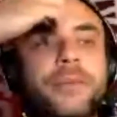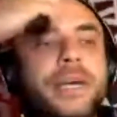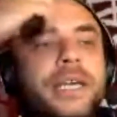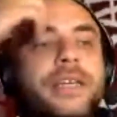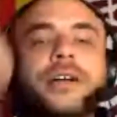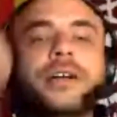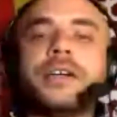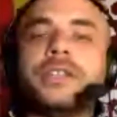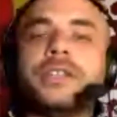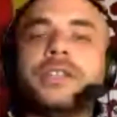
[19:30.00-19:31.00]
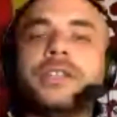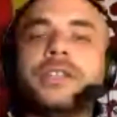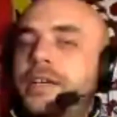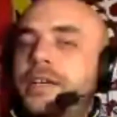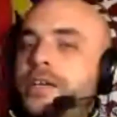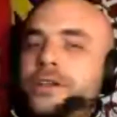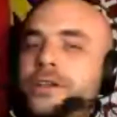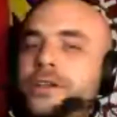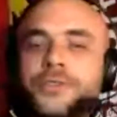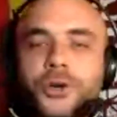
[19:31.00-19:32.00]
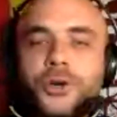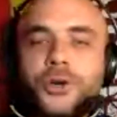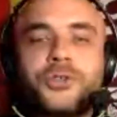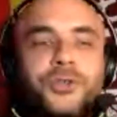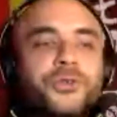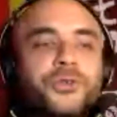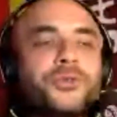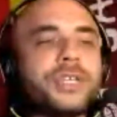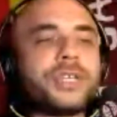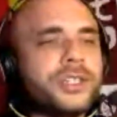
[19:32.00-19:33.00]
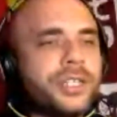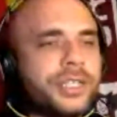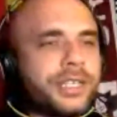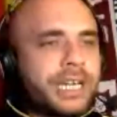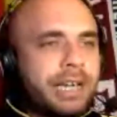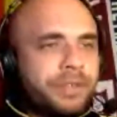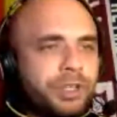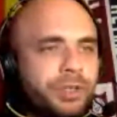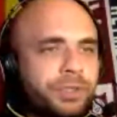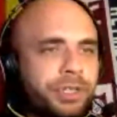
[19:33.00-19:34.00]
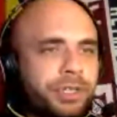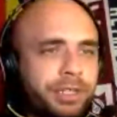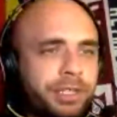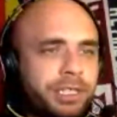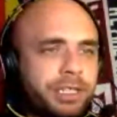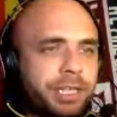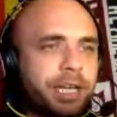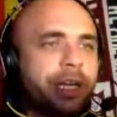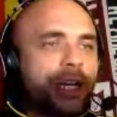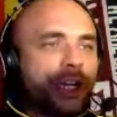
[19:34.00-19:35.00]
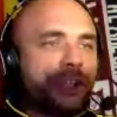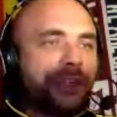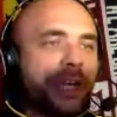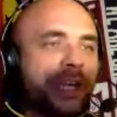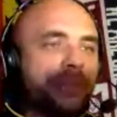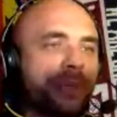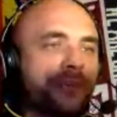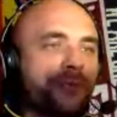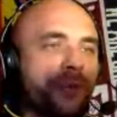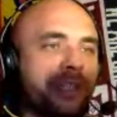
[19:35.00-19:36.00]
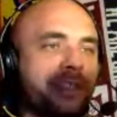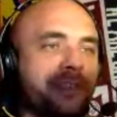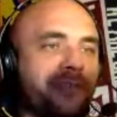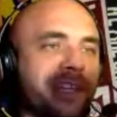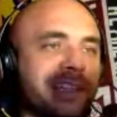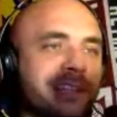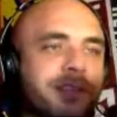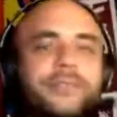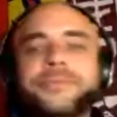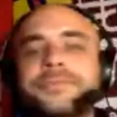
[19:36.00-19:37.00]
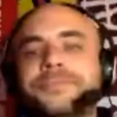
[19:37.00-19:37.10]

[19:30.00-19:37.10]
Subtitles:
Yeah, my God. Those dudes, actually, I think I have a note here. They're going to get, nightmare for any defense.